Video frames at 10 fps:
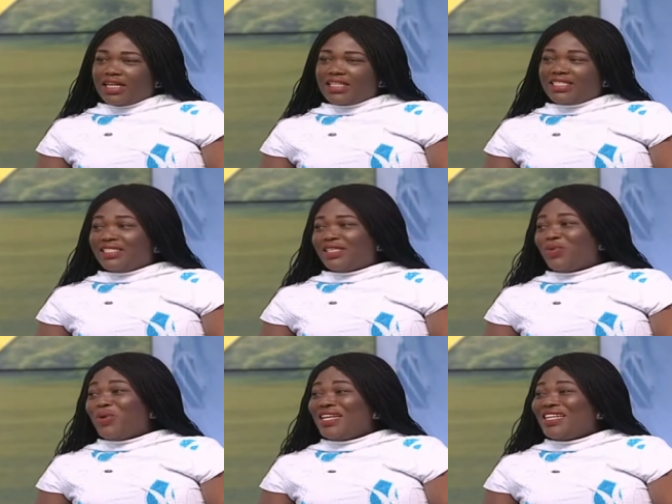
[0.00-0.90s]
it is
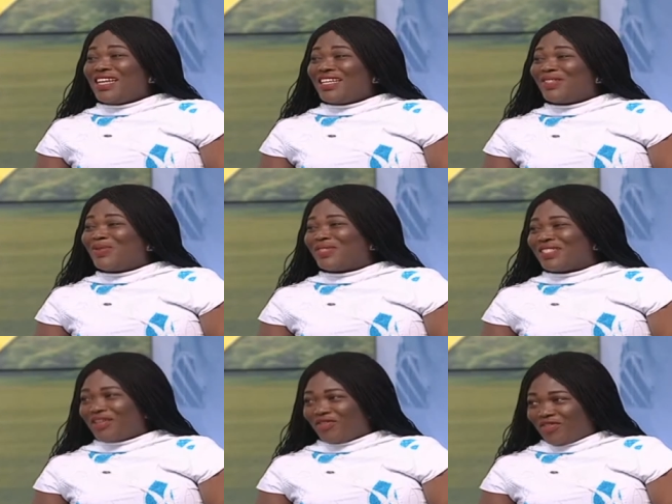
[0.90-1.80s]
the willingness to
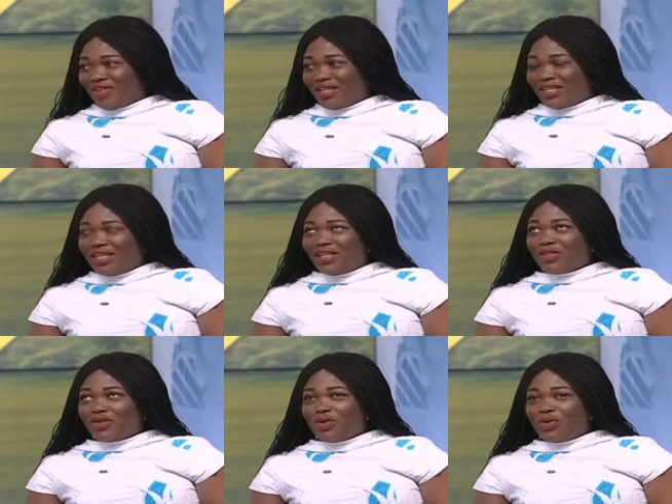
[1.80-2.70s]
serve. Mm.
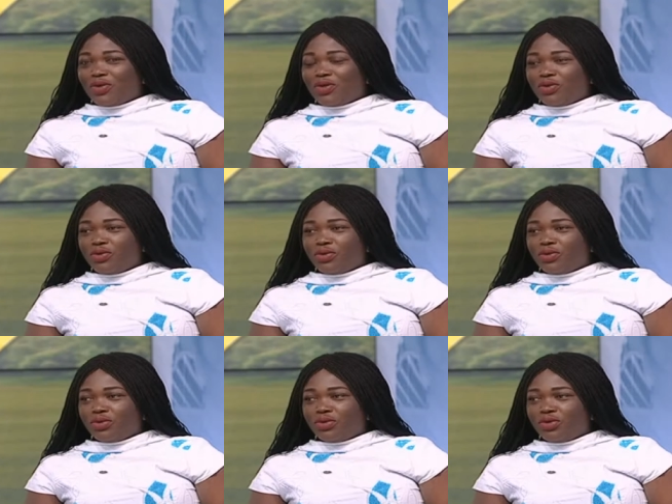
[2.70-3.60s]
So
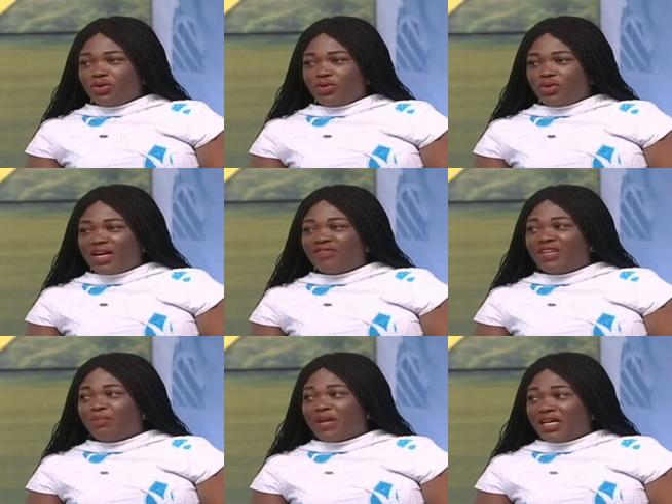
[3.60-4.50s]
you you have
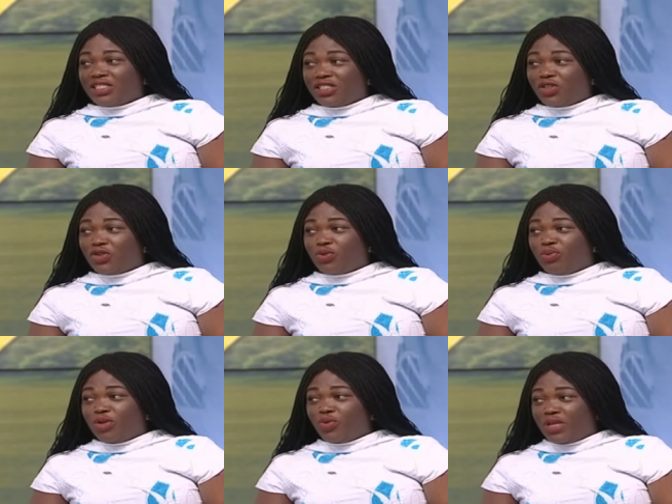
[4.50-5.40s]
the passion to
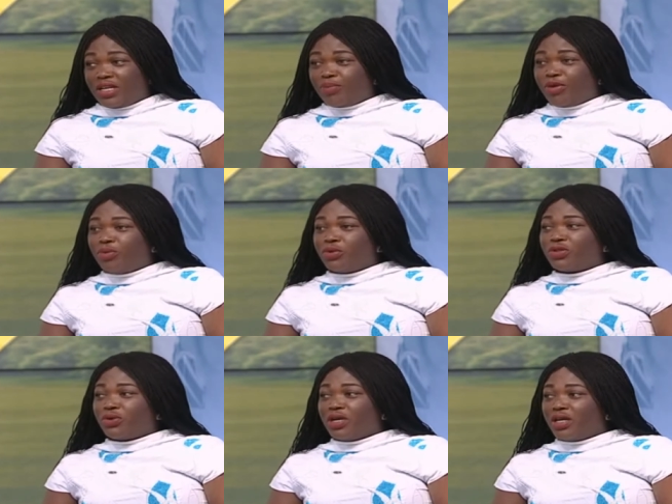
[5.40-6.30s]
be with the people,
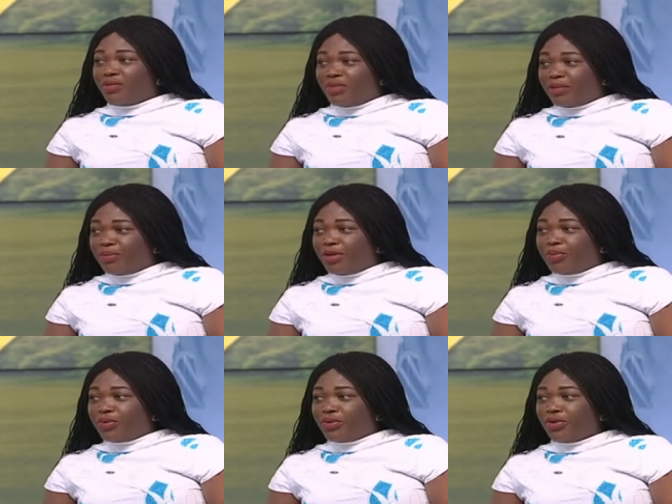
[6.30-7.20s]
yeah. to help the
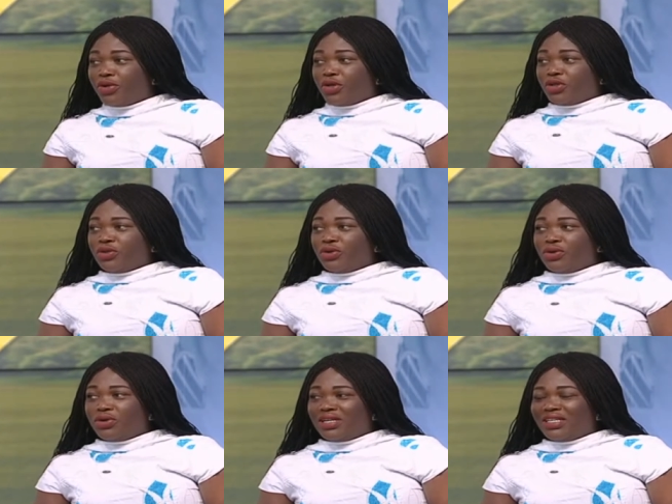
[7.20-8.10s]
people.
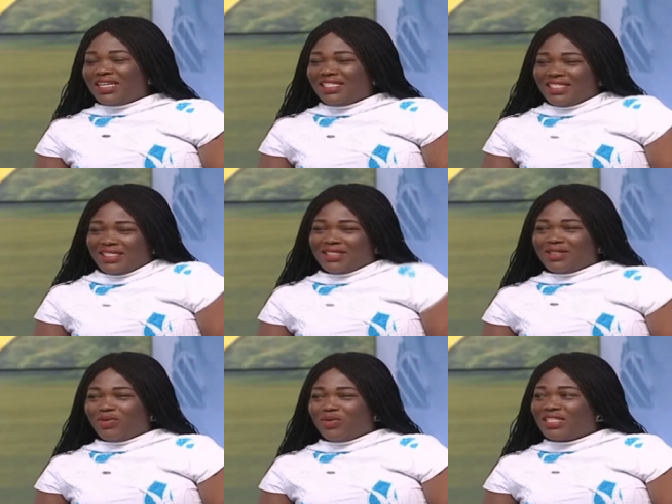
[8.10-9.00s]
So that
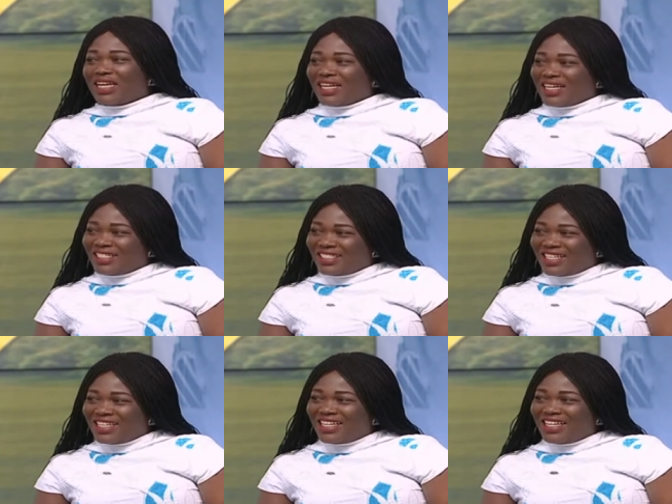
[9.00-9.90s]
is what I can
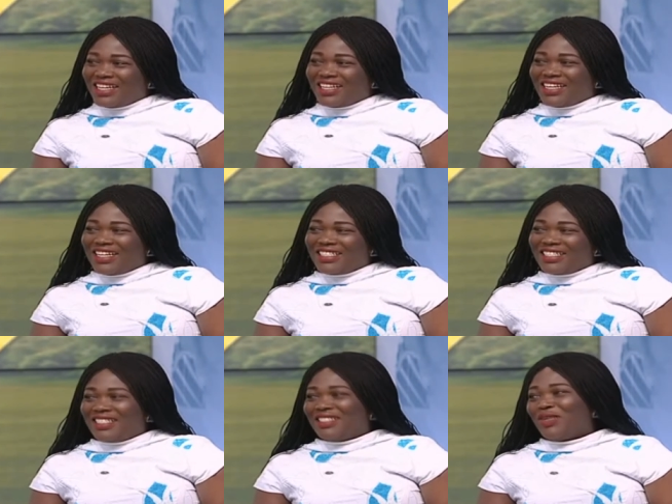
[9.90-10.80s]
say okay. that
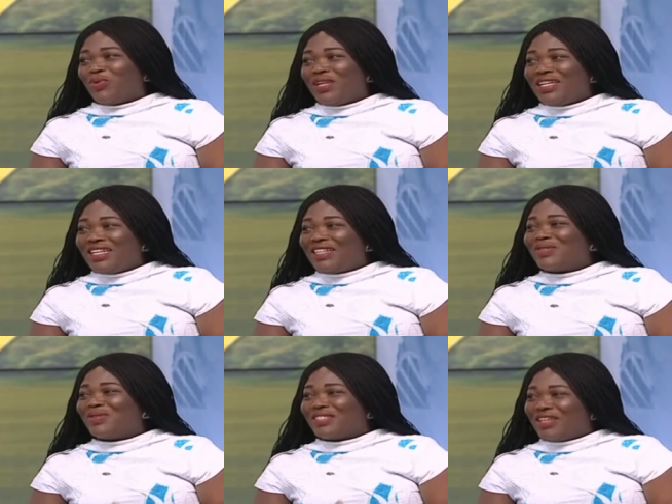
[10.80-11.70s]
it is the
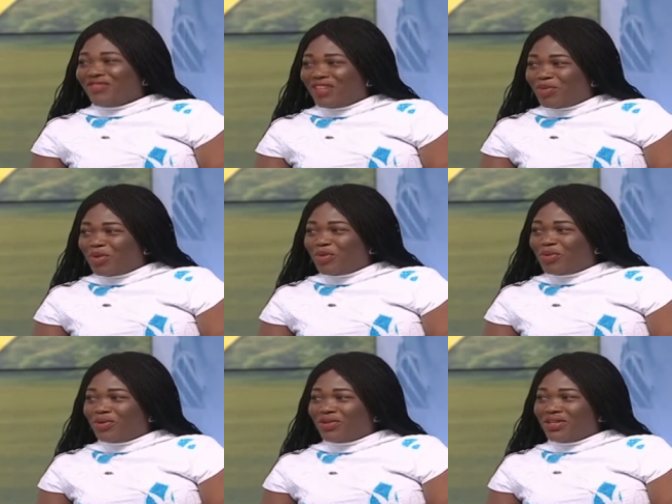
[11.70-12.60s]
willingness to serve, to the, serve
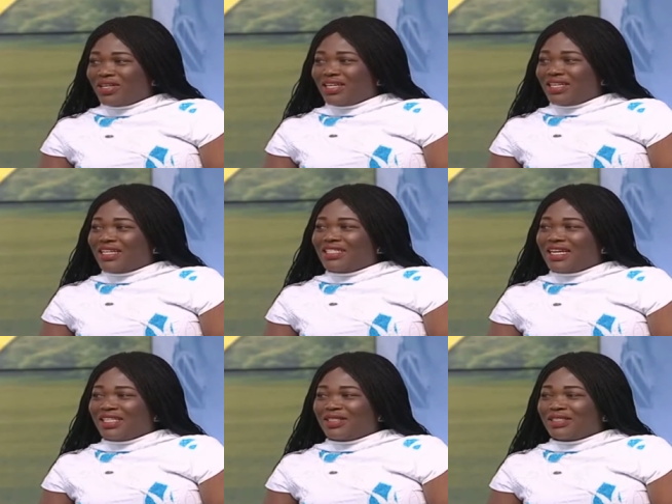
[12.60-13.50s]
people the people that
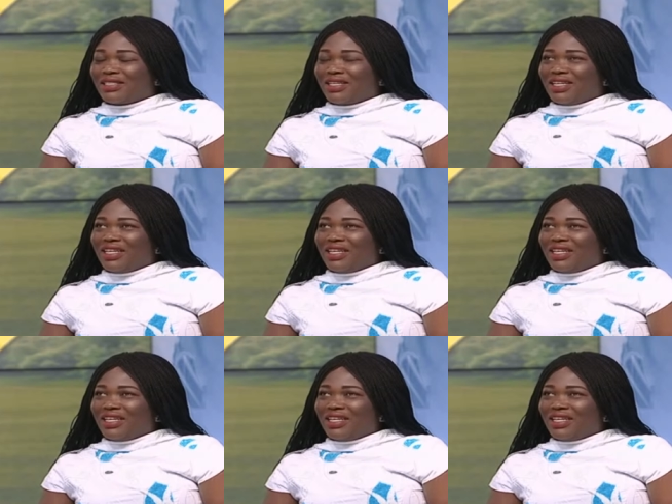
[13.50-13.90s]
has